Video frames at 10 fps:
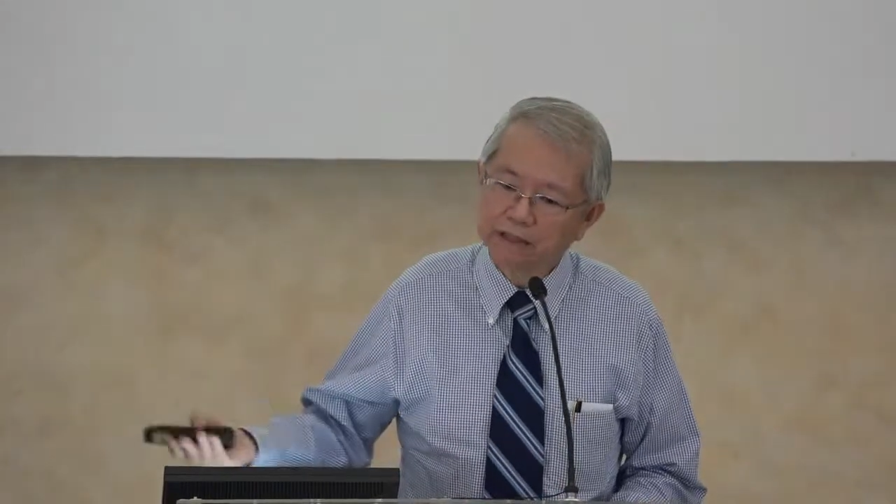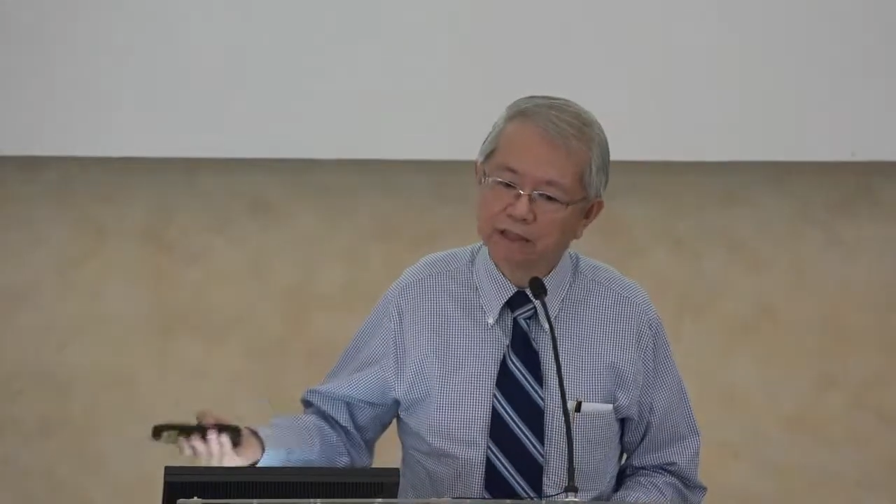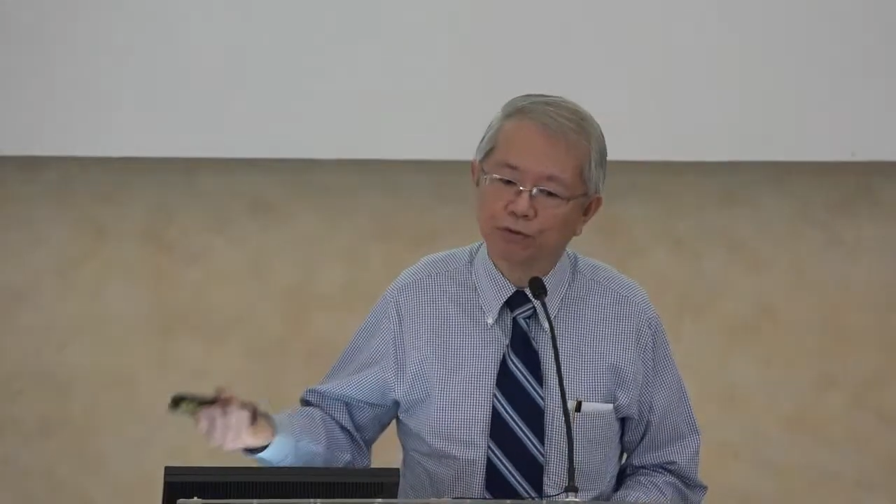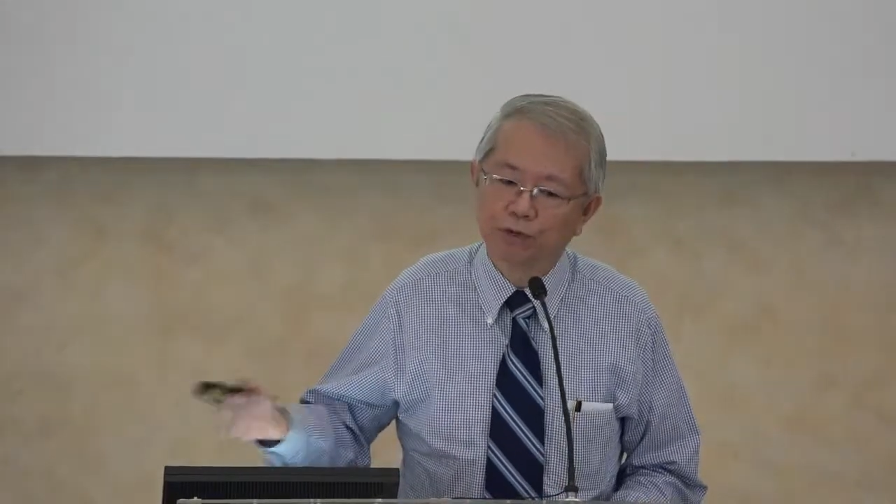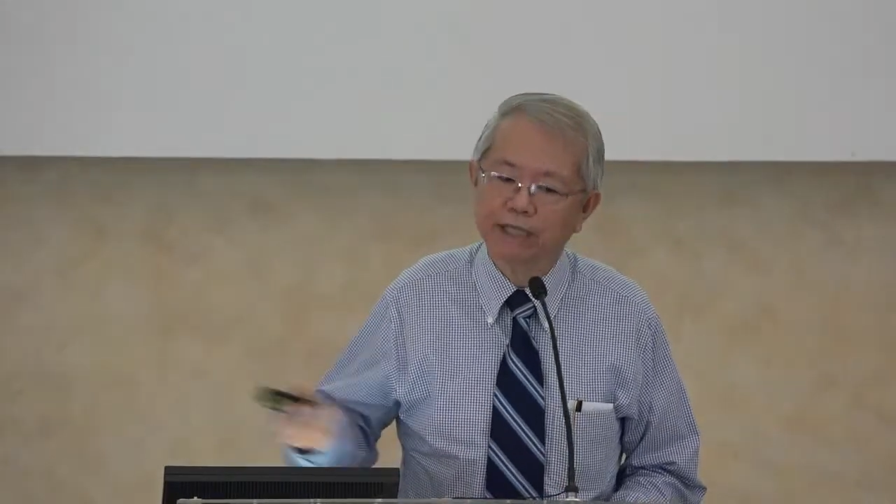
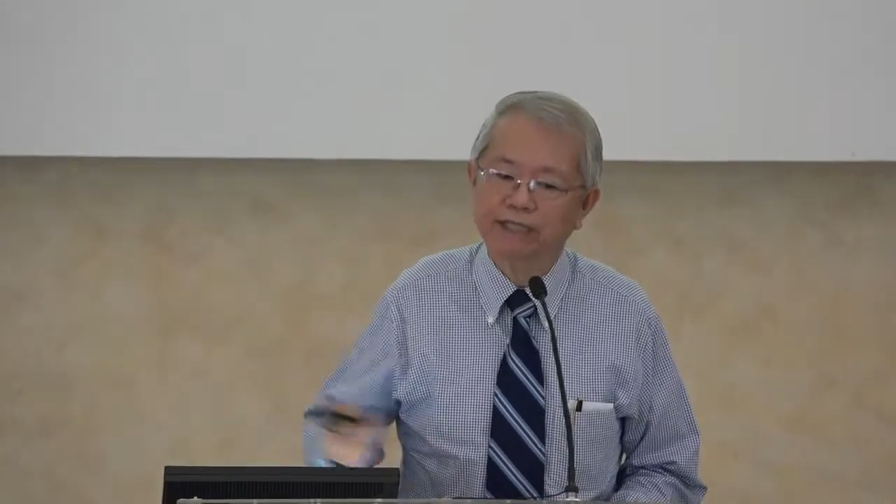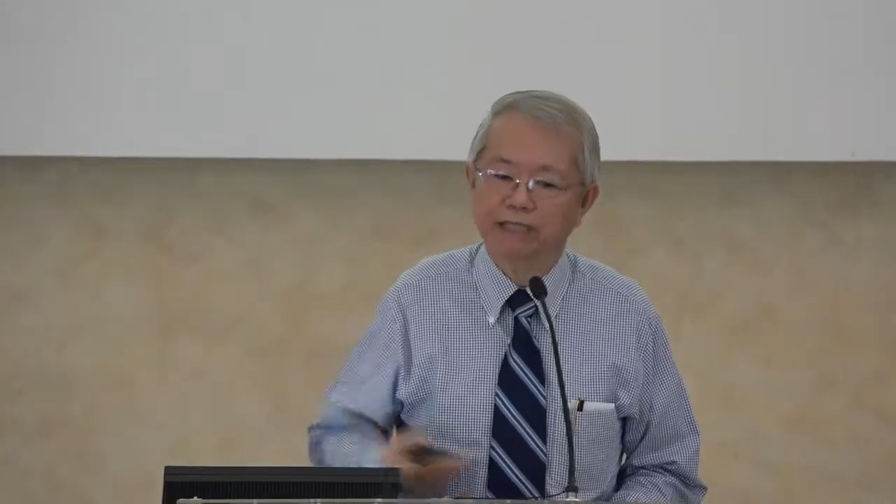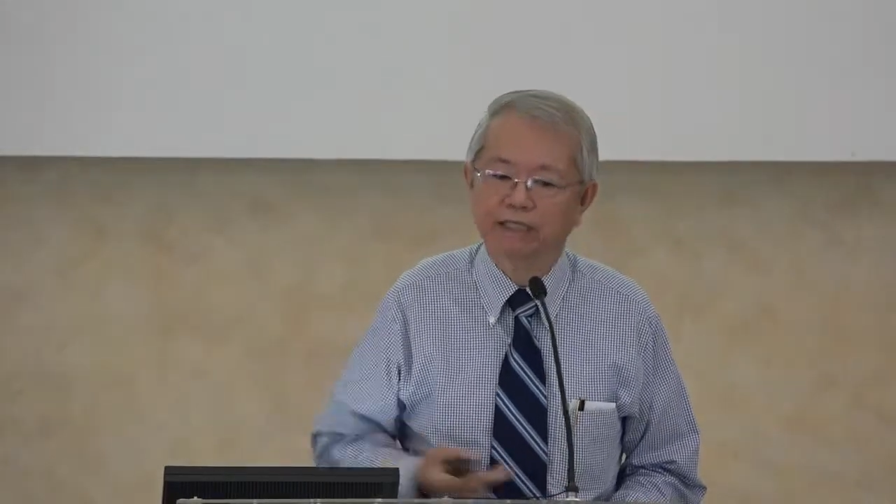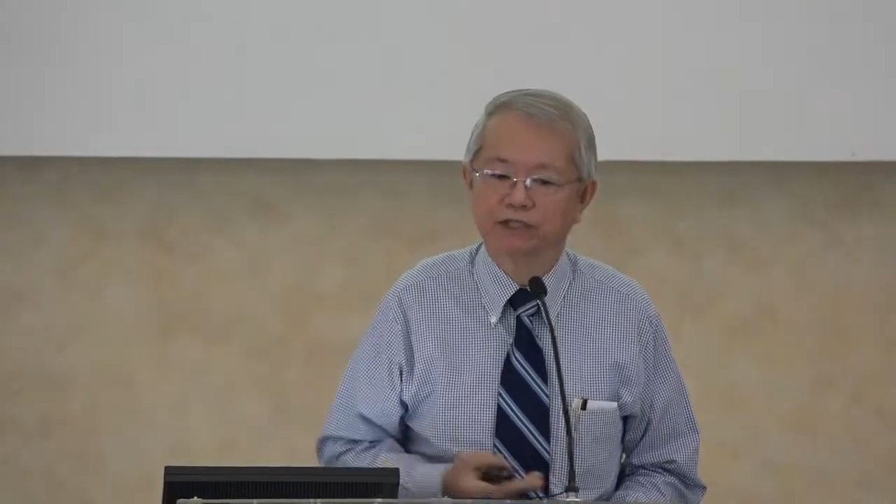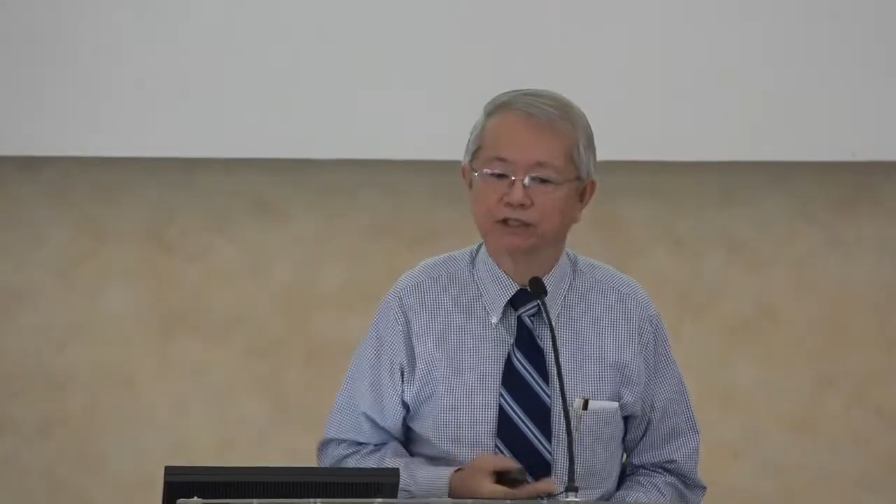the way
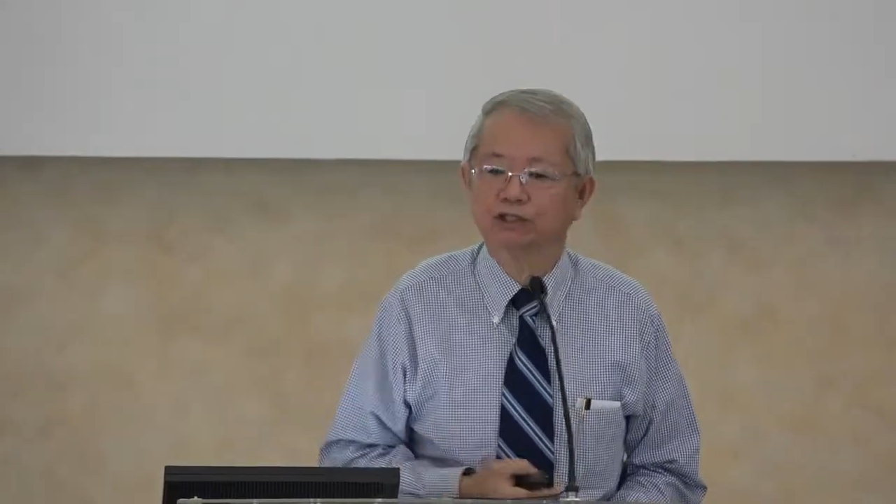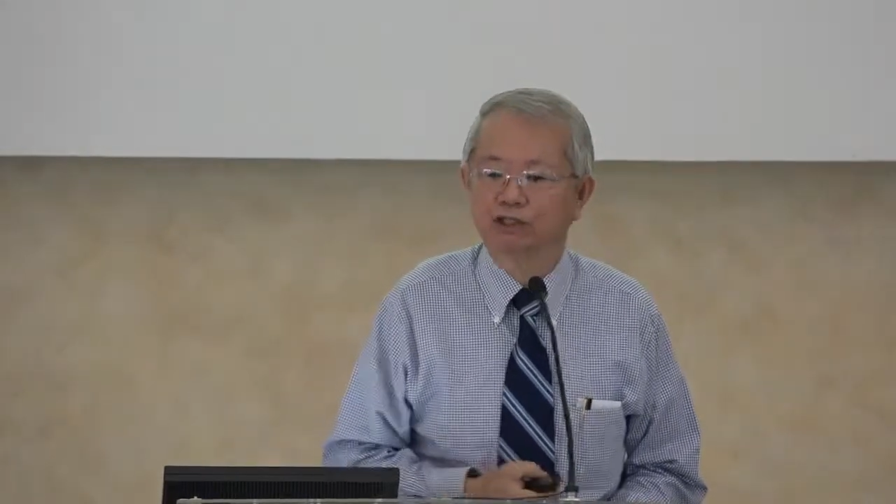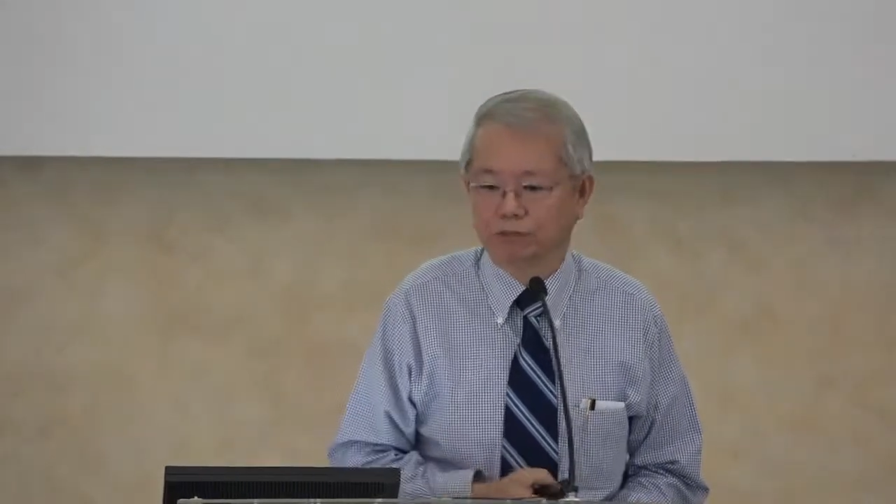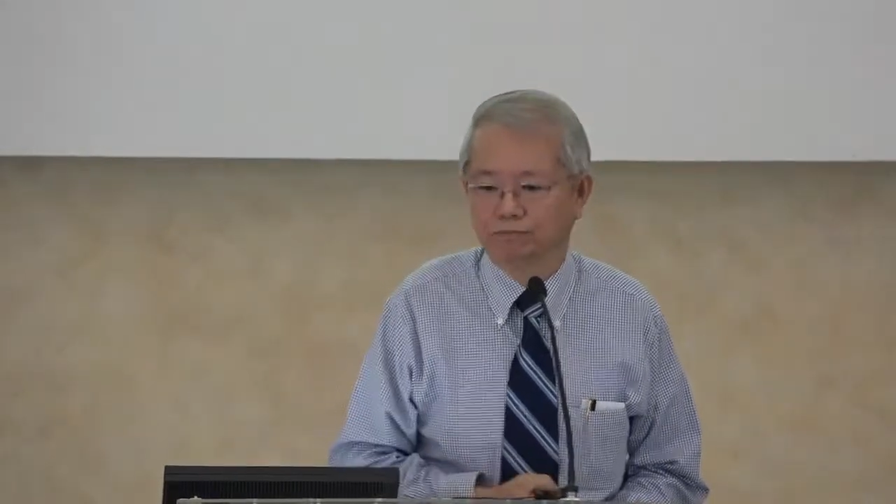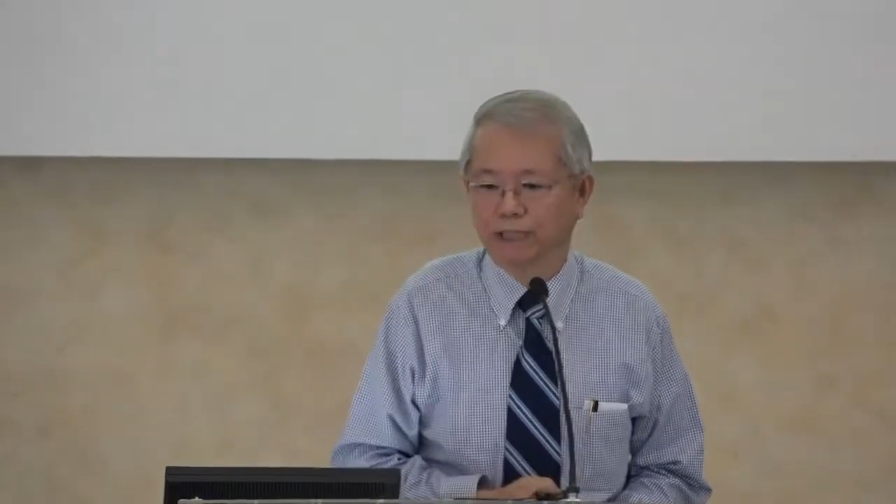that it
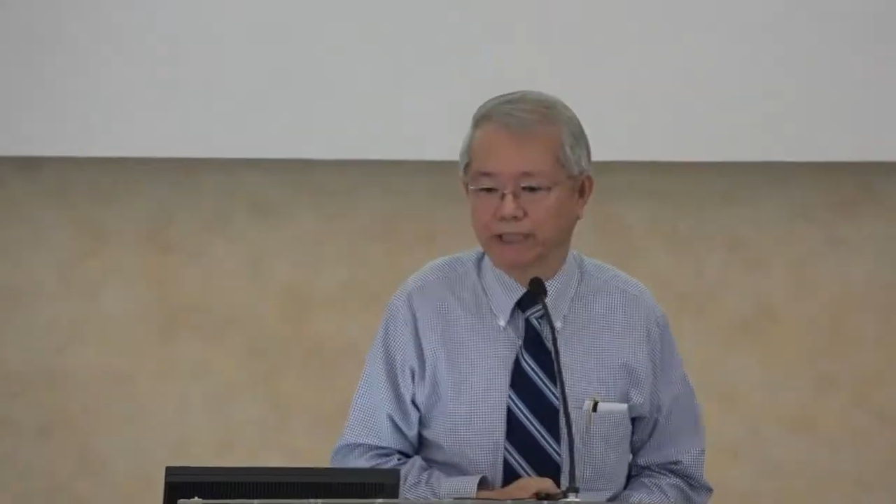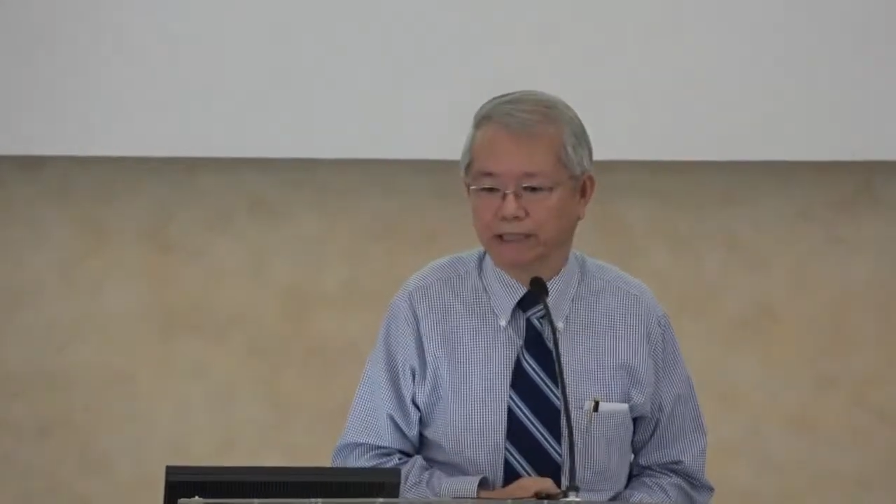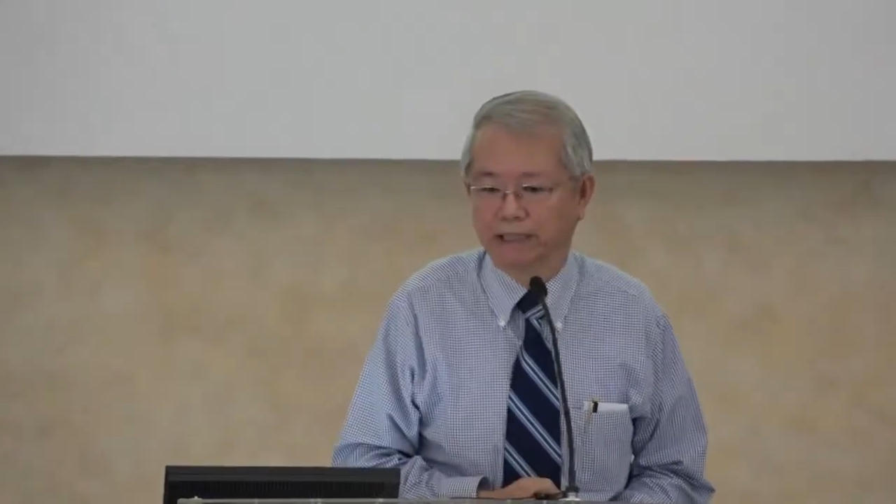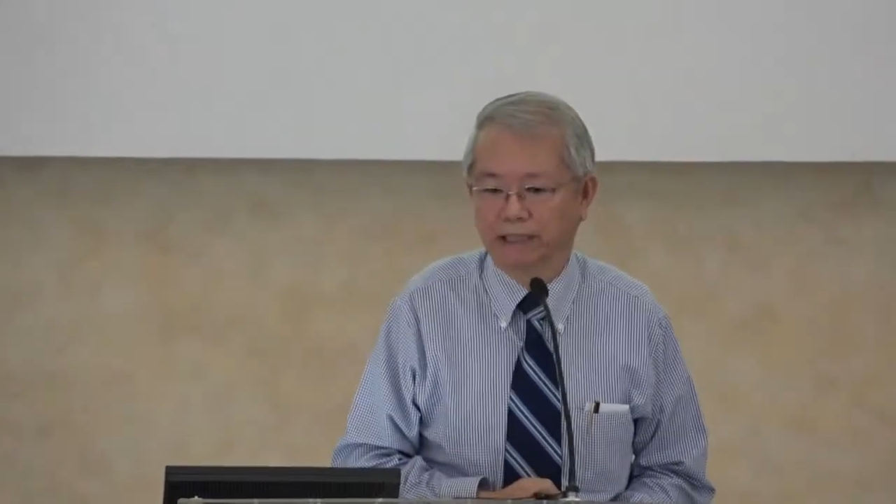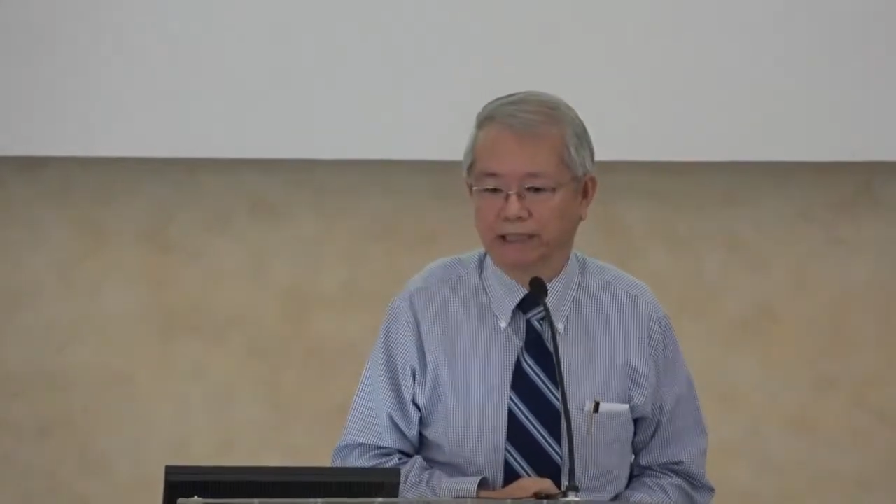should be.